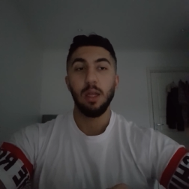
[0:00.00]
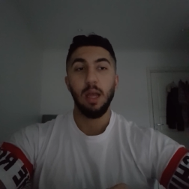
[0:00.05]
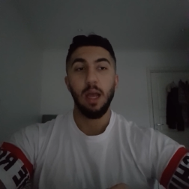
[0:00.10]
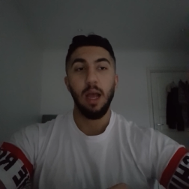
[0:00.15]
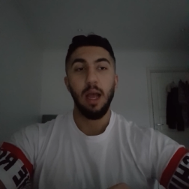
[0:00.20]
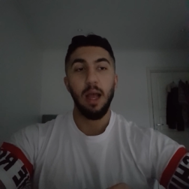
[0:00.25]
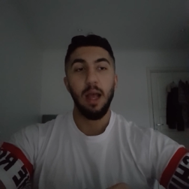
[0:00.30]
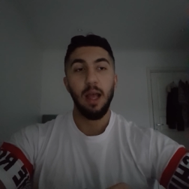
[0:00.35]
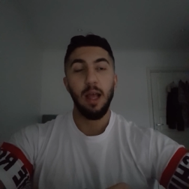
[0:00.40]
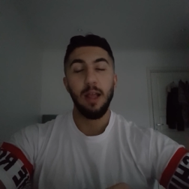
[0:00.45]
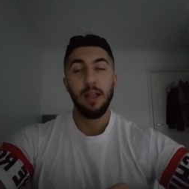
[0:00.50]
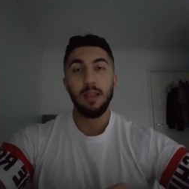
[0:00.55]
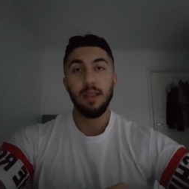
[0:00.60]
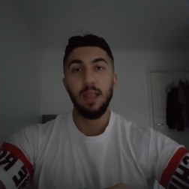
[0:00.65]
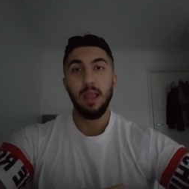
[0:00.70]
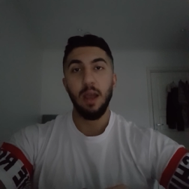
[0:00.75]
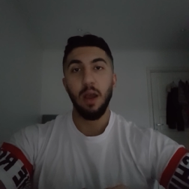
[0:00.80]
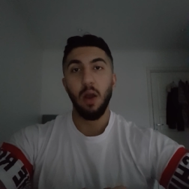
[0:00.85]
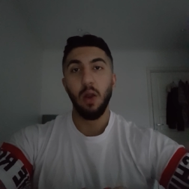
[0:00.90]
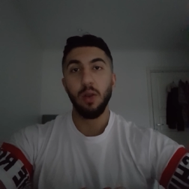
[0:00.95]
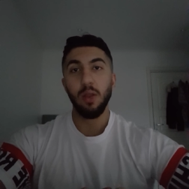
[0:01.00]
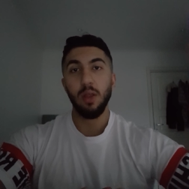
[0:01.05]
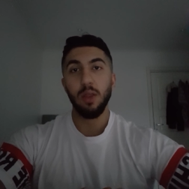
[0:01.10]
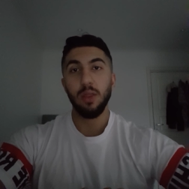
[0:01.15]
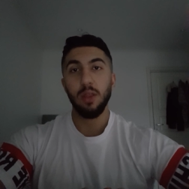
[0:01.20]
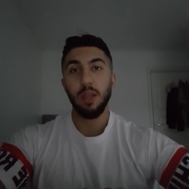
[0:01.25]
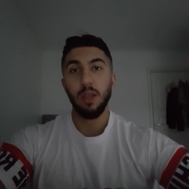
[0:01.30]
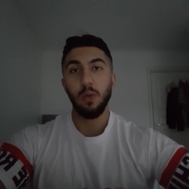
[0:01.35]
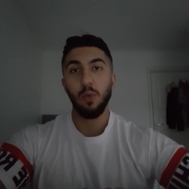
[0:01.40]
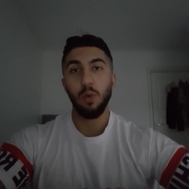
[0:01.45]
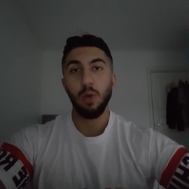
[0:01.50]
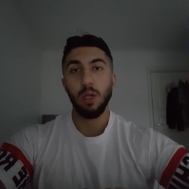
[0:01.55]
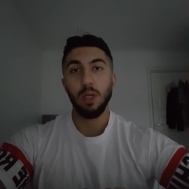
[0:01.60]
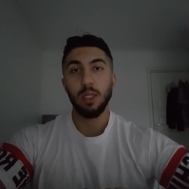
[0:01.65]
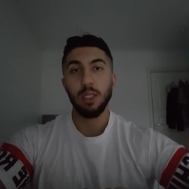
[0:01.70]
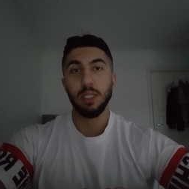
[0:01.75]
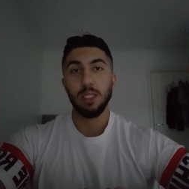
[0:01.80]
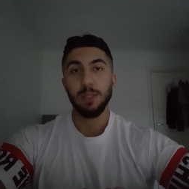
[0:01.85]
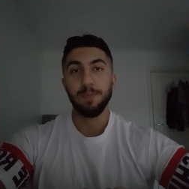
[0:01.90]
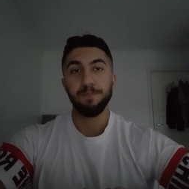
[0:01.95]
And the other thing
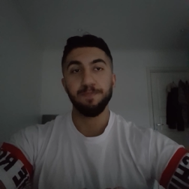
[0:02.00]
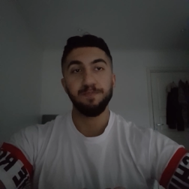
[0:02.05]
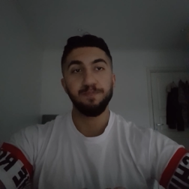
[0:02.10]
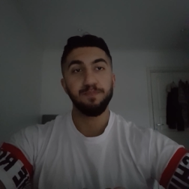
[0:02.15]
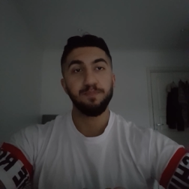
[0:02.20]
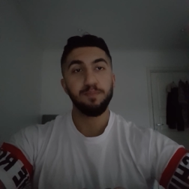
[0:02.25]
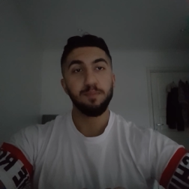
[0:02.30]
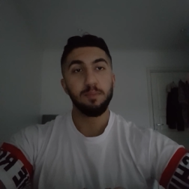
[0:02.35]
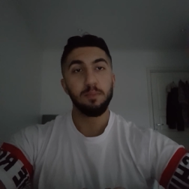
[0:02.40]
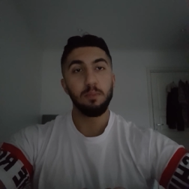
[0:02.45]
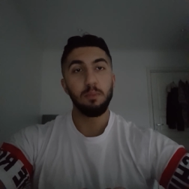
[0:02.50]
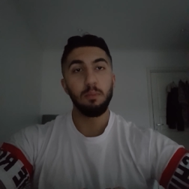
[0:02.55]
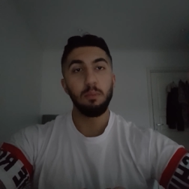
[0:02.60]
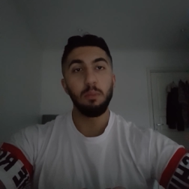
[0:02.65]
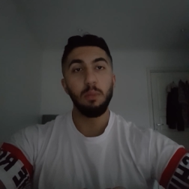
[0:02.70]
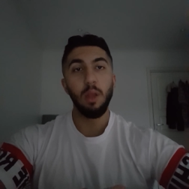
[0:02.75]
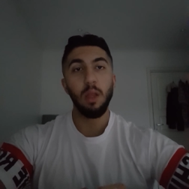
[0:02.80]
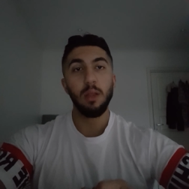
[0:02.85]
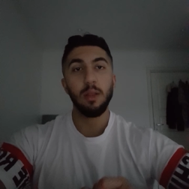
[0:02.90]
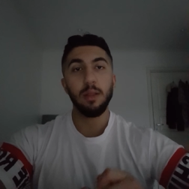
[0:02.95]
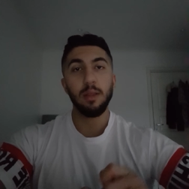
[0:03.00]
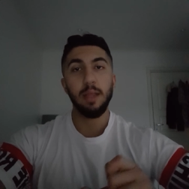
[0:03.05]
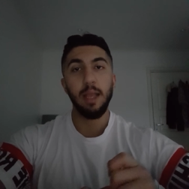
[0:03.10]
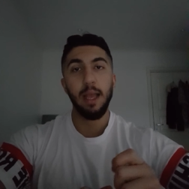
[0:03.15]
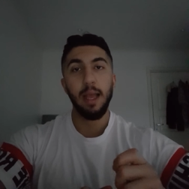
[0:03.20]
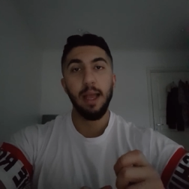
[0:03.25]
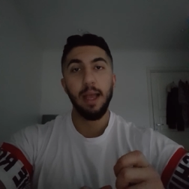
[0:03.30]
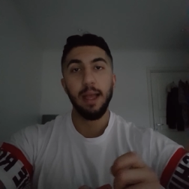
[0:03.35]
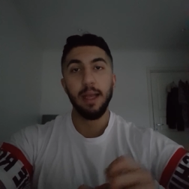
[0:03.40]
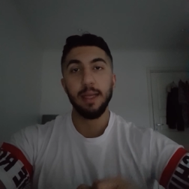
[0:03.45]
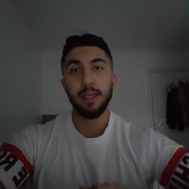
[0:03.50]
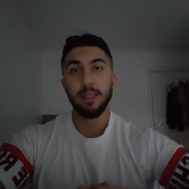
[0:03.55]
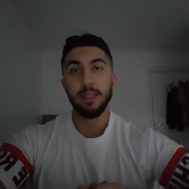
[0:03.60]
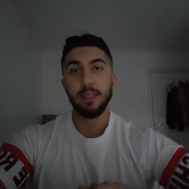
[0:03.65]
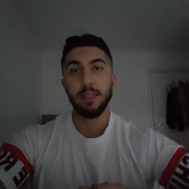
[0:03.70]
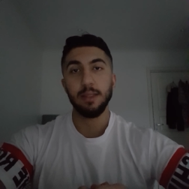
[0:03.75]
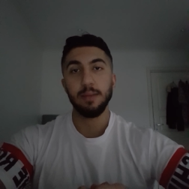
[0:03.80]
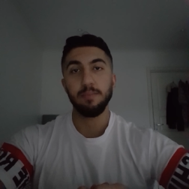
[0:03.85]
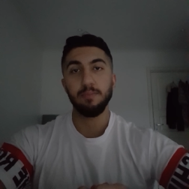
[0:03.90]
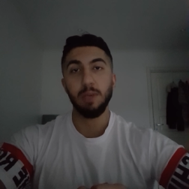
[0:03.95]
was
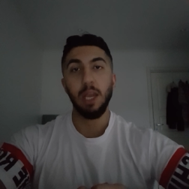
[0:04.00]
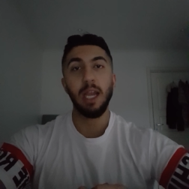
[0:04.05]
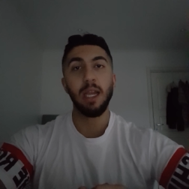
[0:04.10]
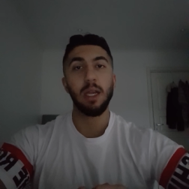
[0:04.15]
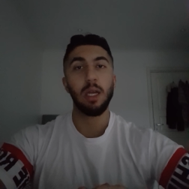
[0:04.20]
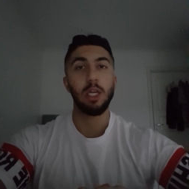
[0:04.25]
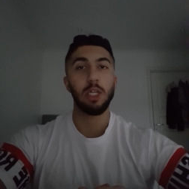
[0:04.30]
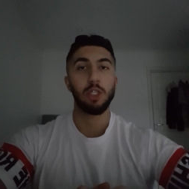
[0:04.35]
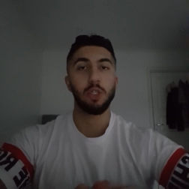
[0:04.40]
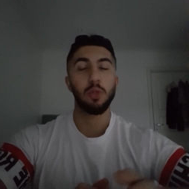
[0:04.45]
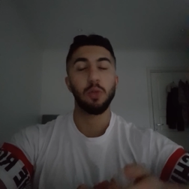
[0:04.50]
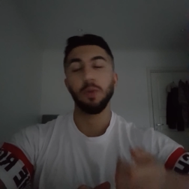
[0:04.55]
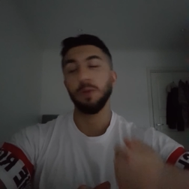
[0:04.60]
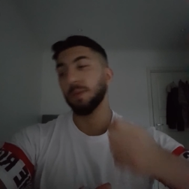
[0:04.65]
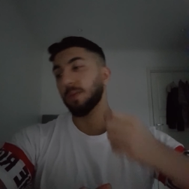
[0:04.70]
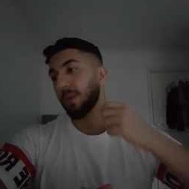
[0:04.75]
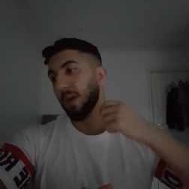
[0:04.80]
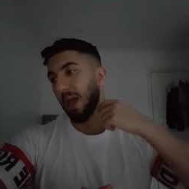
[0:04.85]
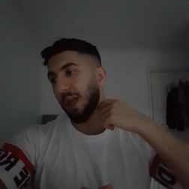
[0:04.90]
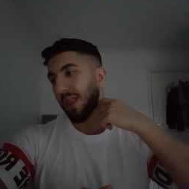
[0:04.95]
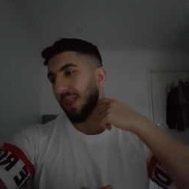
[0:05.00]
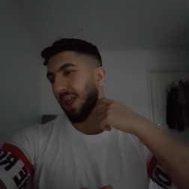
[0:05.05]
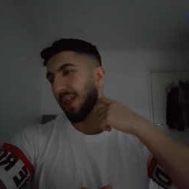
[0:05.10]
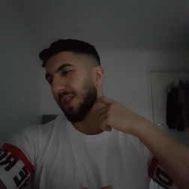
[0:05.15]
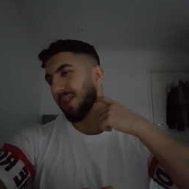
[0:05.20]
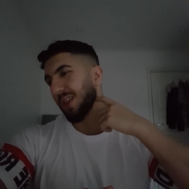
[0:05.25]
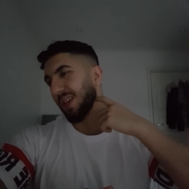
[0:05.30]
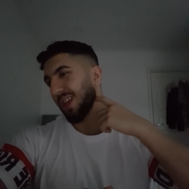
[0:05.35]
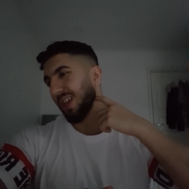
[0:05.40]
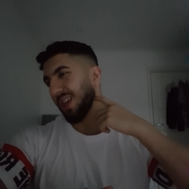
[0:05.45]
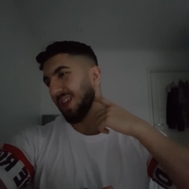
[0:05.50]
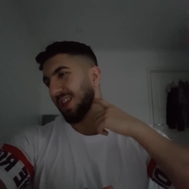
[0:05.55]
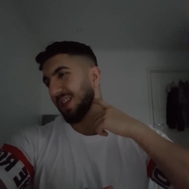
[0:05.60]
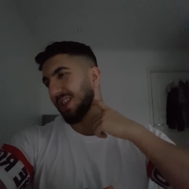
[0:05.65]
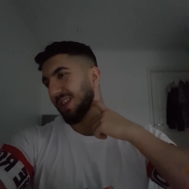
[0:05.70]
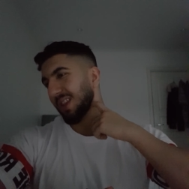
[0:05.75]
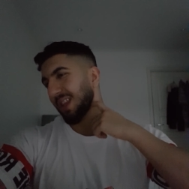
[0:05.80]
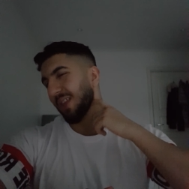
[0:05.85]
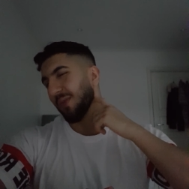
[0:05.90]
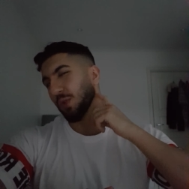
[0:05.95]
that, yeah, guys. So I think
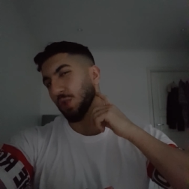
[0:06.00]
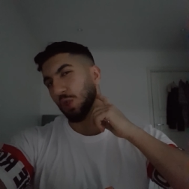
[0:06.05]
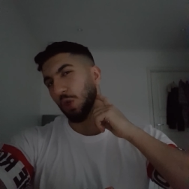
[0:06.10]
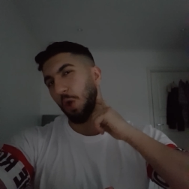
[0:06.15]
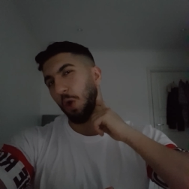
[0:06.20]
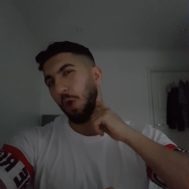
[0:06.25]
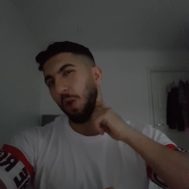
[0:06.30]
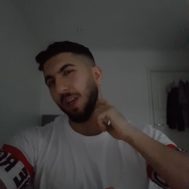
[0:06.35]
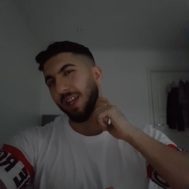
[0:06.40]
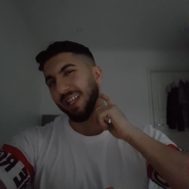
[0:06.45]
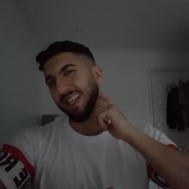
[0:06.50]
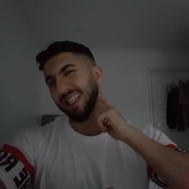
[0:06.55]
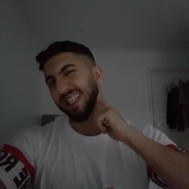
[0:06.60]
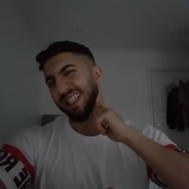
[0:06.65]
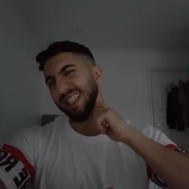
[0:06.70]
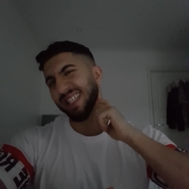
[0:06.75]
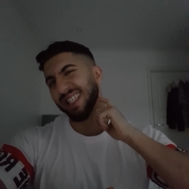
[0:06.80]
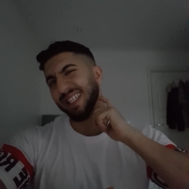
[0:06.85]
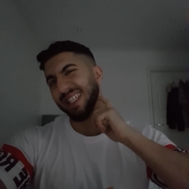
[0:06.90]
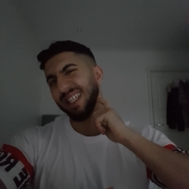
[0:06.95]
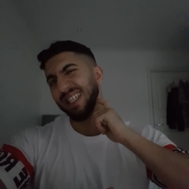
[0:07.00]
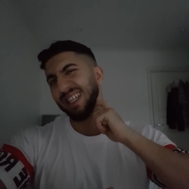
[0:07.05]
that was all, I guess.